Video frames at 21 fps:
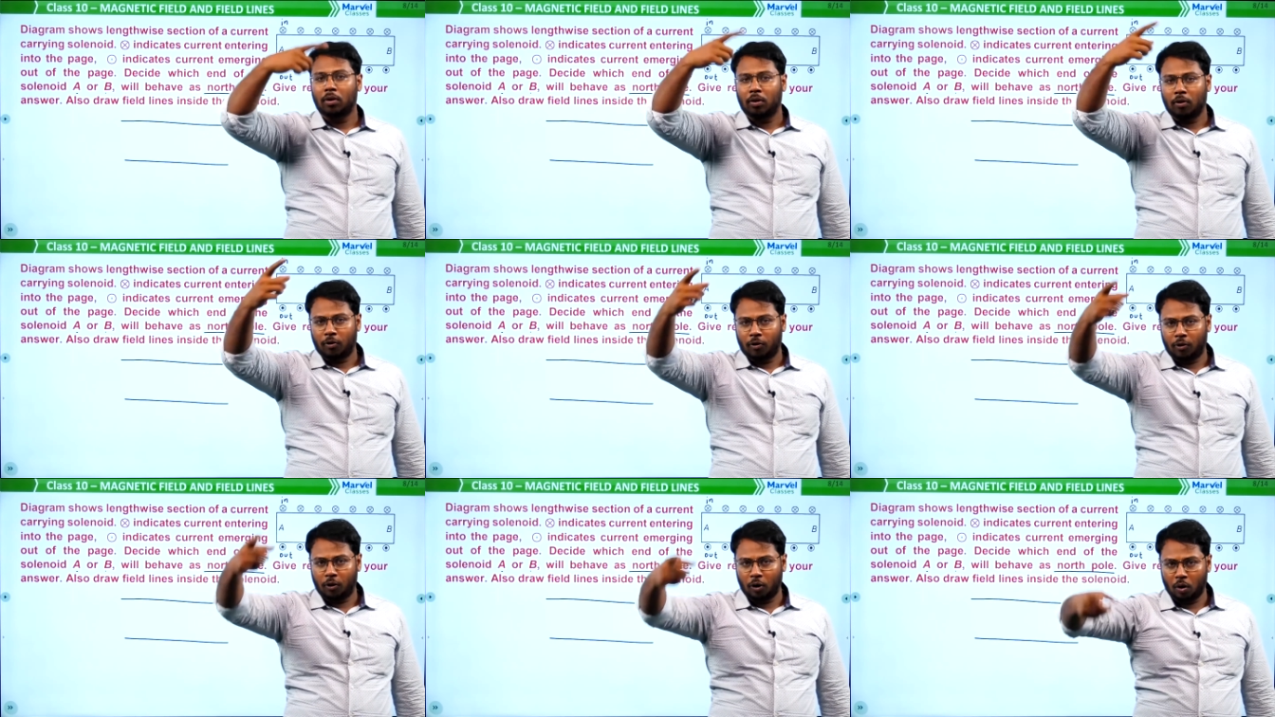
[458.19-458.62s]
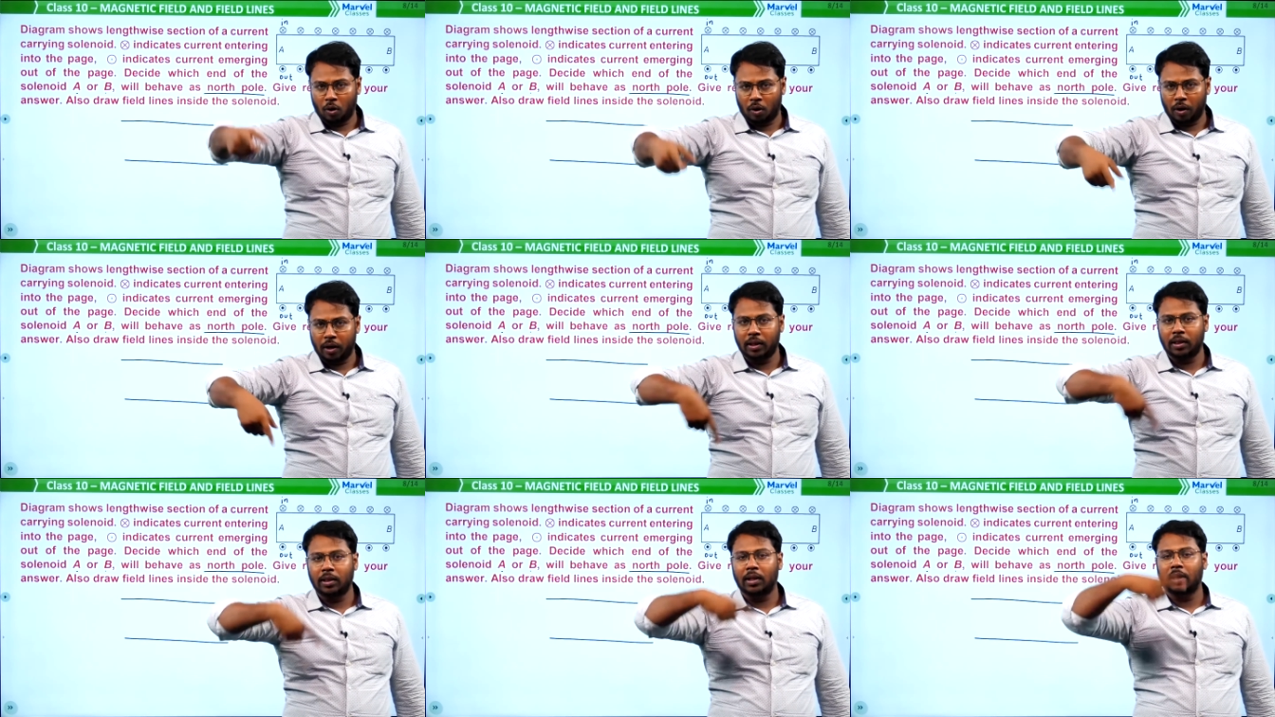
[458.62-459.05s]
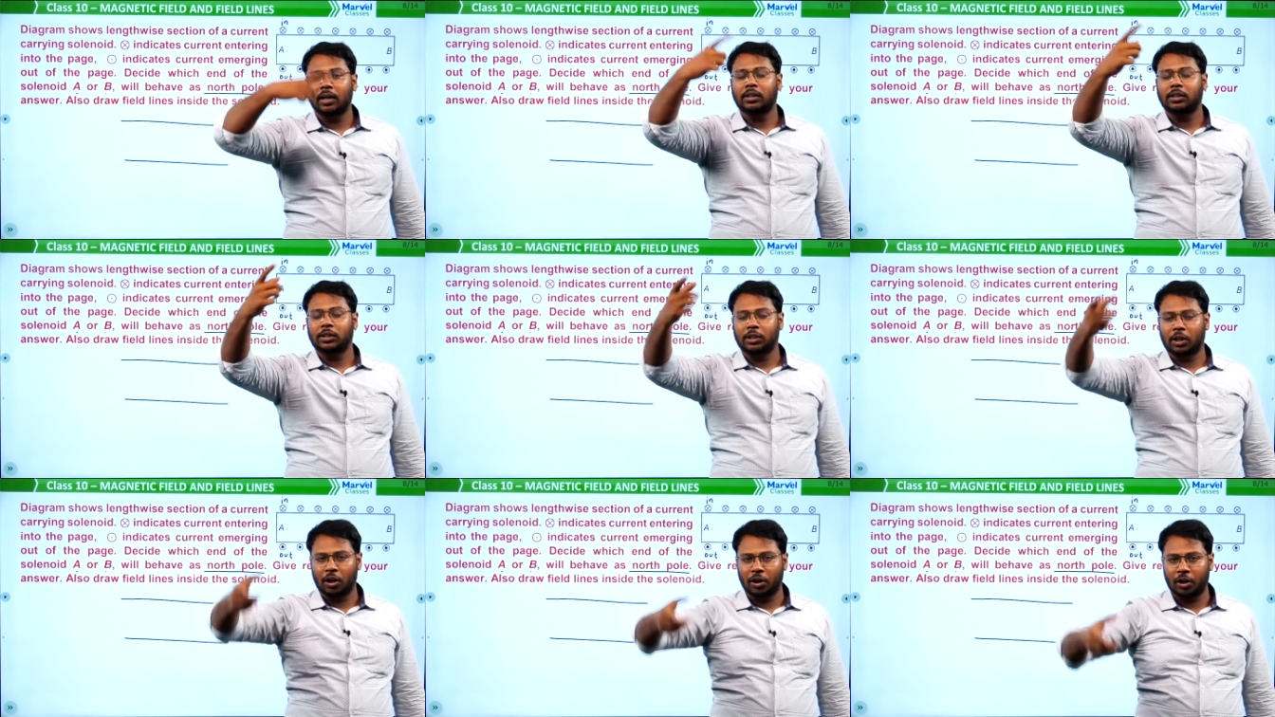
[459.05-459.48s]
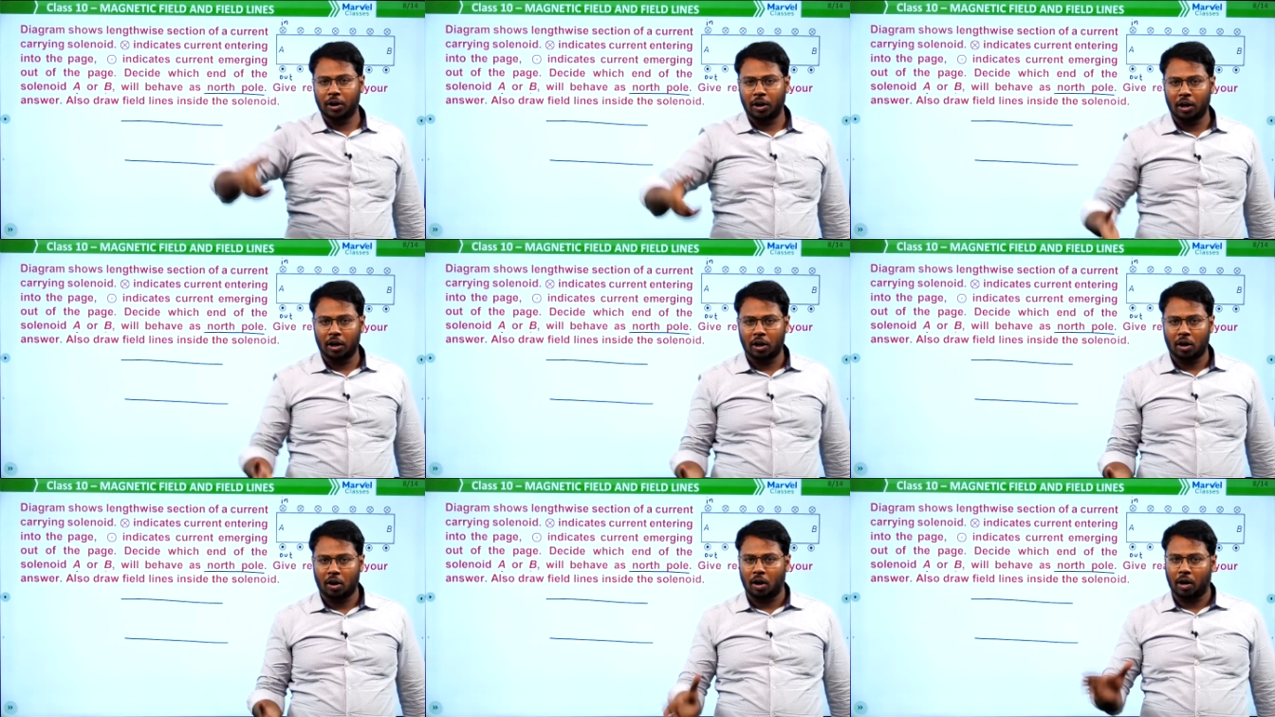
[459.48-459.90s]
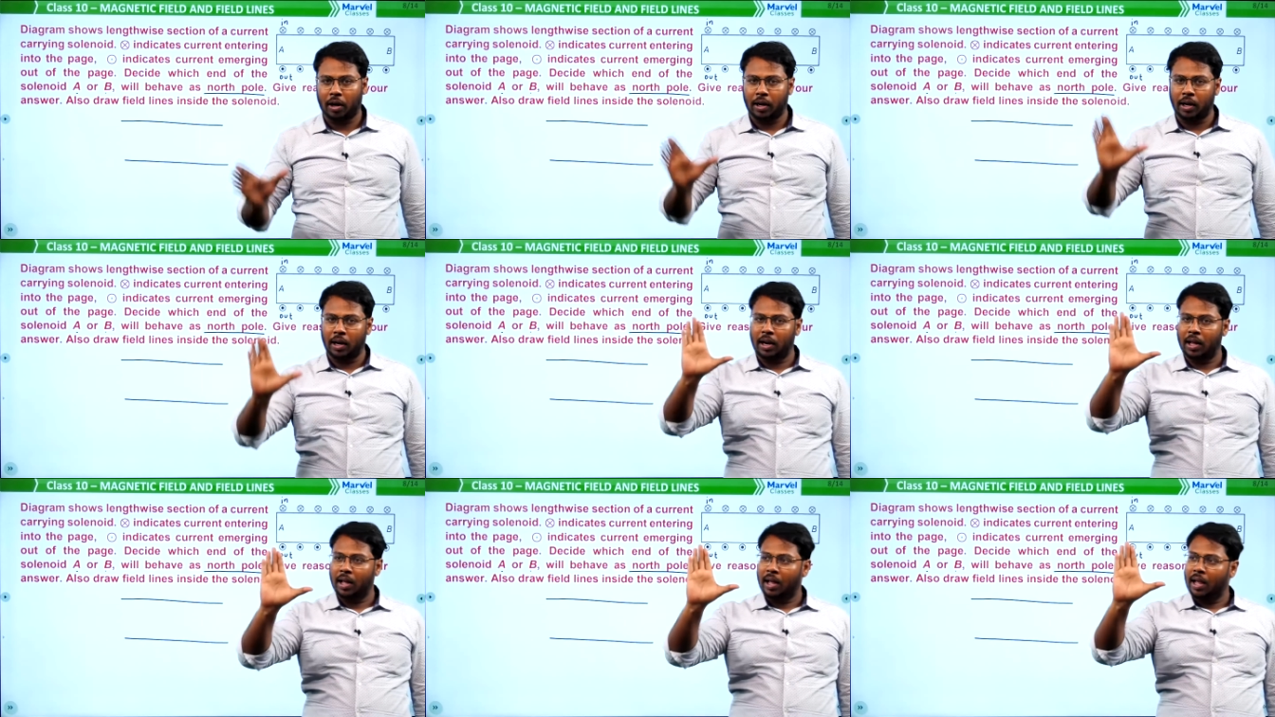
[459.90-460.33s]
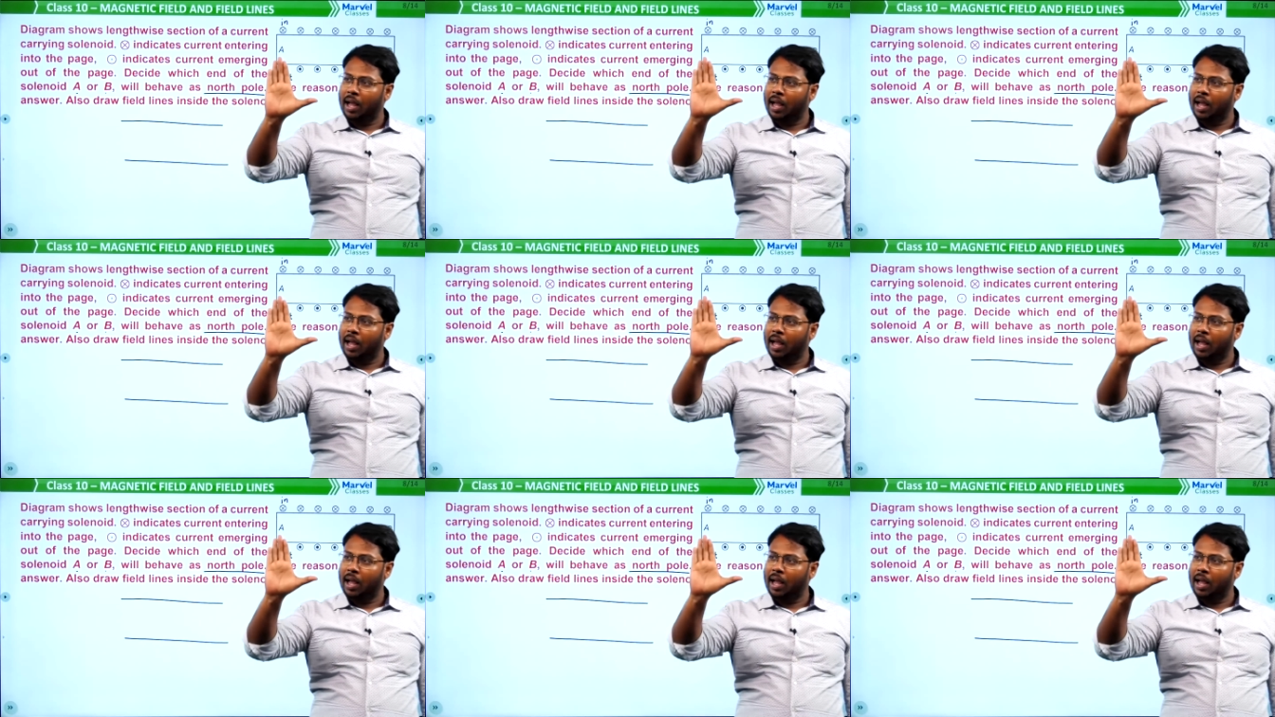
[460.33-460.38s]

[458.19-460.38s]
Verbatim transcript: flow in the circular coil,